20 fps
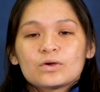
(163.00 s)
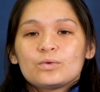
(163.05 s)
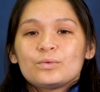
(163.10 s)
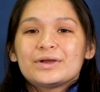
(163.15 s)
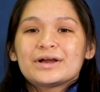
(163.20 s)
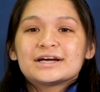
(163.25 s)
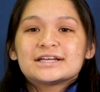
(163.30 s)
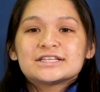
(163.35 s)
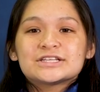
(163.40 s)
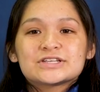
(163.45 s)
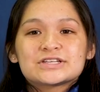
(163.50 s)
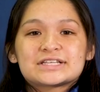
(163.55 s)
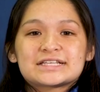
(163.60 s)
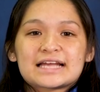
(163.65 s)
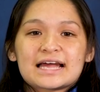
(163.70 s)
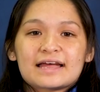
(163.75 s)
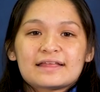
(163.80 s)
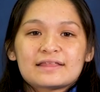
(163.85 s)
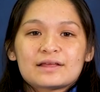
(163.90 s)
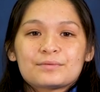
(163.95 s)
We
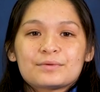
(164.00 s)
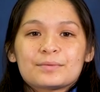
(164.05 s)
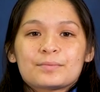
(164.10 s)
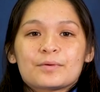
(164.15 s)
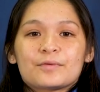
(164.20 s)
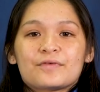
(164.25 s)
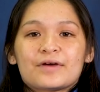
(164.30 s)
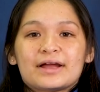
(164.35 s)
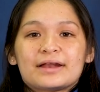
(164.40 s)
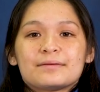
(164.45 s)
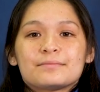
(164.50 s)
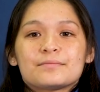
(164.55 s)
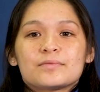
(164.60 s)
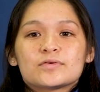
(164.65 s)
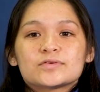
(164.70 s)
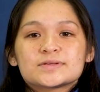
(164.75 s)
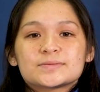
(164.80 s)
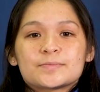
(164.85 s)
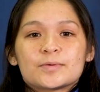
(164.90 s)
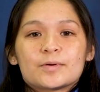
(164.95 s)
understand that we provided
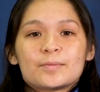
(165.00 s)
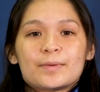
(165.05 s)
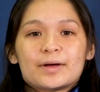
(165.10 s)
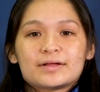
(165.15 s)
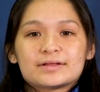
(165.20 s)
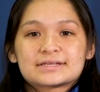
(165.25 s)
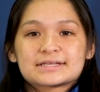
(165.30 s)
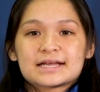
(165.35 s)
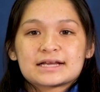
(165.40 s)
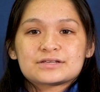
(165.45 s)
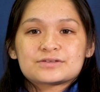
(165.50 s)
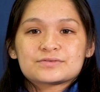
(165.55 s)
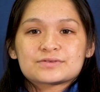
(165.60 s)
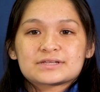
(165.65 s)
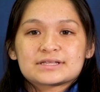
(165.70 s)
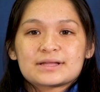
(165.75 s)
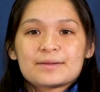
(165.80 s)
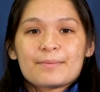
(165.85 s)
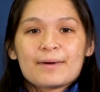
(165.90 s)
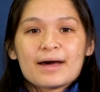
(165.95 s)
multiple bell
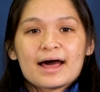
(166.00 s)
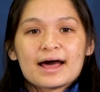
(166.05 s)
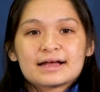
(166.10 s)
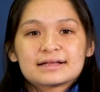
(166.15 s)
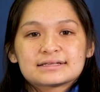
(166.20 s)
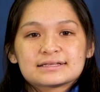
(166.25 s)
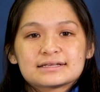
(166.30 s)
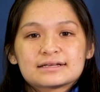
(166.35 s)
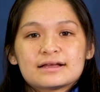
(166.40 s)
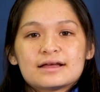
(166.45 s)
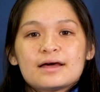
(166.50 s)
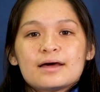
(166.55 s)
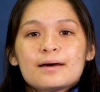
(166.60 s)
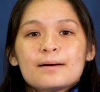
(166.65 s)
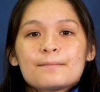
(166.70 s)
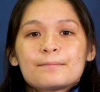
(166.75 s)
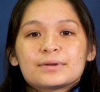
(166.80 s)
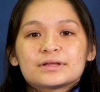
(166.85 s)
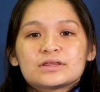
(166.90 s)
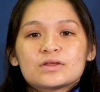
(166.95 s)
schedules in the past,
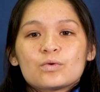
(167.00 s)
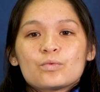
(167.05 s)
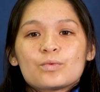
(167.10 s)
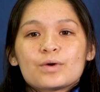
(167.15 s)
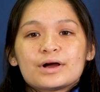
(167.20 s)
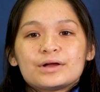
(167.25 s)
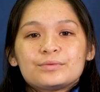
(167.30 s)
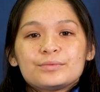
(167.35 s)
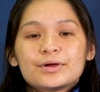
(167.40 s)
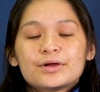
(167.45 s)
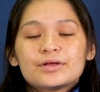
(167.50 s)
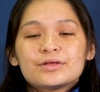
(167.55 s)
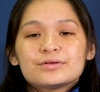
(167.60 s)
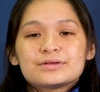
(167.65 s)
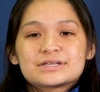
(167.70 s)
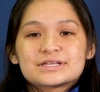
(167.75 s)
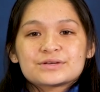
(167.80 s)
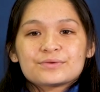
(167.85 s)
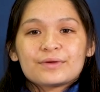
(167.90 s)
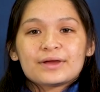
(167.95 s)
but the one we are
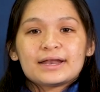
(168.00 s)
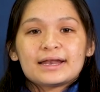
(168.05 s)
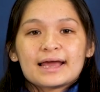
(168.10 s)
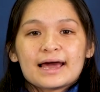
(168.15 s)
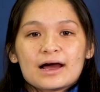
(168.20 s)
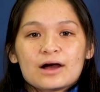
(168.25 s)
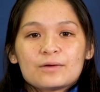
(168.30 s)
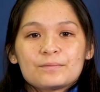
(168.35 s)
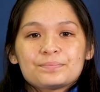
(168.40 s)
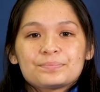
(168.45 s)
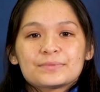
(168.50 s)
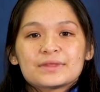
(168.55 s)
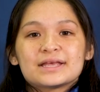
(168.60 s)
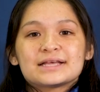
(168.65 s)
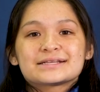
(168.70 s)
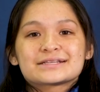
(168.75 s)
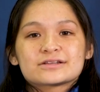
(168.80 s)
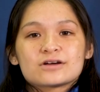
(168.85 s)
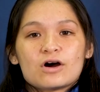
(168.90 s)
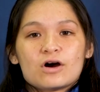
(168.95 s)
using right now
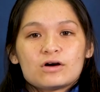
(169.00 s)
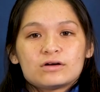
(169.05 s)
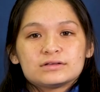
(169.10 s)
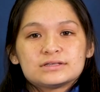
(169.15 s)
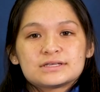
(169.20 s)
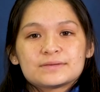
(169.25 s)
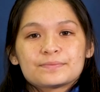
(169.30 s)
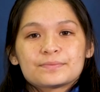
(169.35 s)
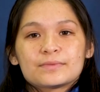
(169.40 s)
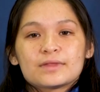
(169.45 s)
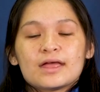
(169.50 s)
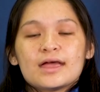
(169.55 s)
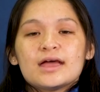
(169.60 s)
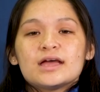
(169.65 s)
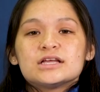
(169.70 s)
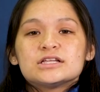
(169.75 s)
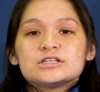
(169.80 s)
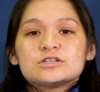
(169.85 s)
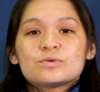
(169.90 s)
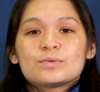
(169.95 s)
is called
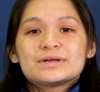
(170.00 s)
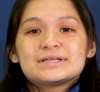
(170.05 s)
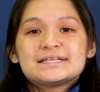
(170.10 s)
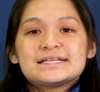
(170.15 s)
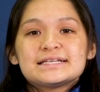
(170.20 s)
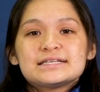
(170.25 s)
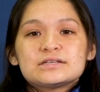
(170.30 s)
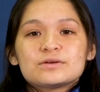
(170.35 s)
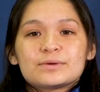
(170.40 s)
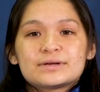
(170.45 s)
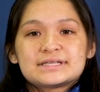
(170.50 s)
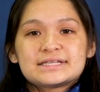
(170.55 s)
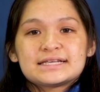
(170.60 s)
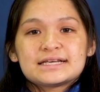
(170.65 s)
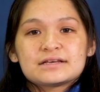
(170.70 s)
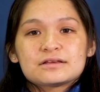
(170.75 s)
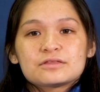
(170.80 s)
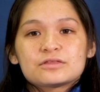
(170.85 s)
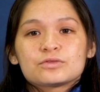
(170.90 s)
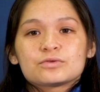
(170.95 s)
twenty
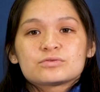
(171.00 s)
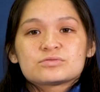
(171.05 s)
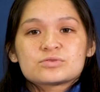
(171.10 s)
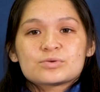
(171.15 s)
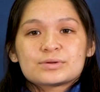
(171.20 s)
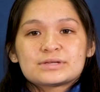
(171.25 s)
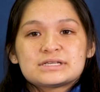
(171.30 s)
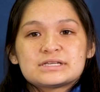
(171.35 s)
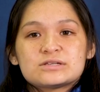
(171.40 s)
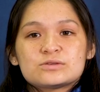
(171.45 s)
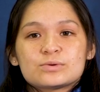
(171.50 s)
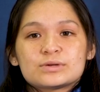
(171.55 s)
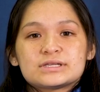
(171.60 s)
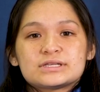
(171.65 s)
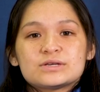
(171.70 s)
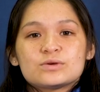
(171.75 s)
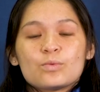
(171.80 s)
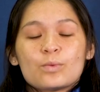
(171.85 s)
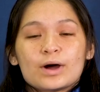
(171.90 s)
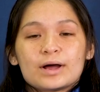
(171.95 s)
twenty through twenty
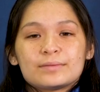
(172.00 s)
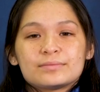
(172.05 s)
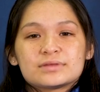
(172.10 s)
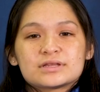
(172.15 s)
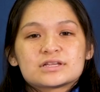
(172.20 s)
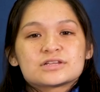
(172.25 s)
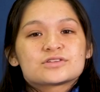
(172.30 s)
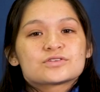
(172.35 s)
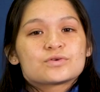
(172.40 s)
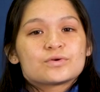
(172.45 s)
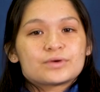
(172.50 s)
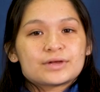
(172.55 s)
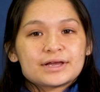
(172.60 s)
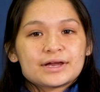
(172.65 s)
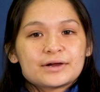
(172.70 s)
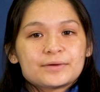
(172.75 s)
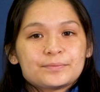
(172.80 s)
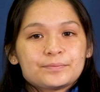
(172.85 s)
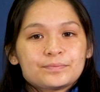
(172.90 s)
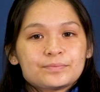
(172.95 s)
twenty-one School
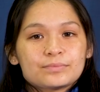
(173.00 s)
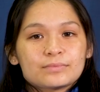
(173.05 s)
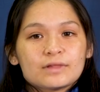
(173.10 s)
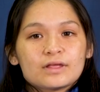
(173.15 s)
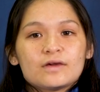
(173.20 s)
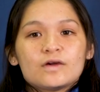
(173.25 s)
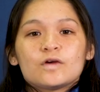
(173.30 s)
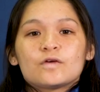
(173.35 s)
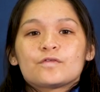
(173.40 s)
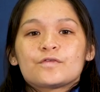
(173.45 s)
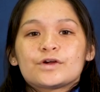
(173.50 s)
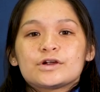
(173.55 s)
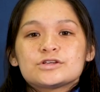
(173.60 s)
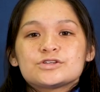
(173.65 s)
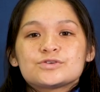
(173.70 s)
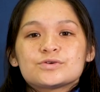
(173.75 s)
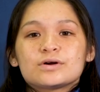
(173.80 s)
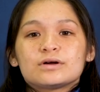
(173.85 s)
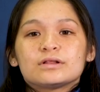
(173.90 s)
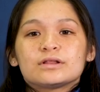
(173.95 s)
Year
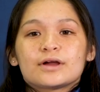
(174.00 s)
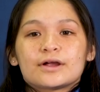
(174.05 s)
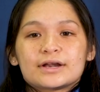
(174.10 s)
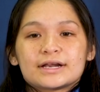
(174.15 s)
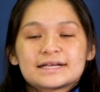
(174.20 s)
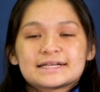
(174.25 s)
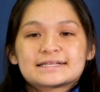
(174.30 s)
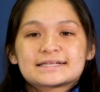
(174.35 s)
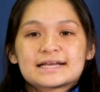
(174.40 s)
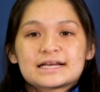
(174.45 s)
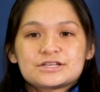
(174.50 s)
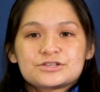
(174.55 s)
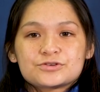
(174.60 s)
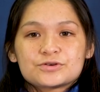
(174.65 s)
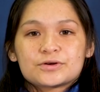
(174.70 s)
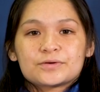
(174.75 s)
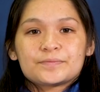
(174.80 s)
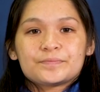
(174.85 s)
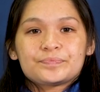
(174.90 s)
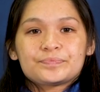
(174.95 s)
Virtual Learning
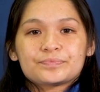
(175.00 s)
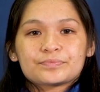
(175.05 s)
Schedule.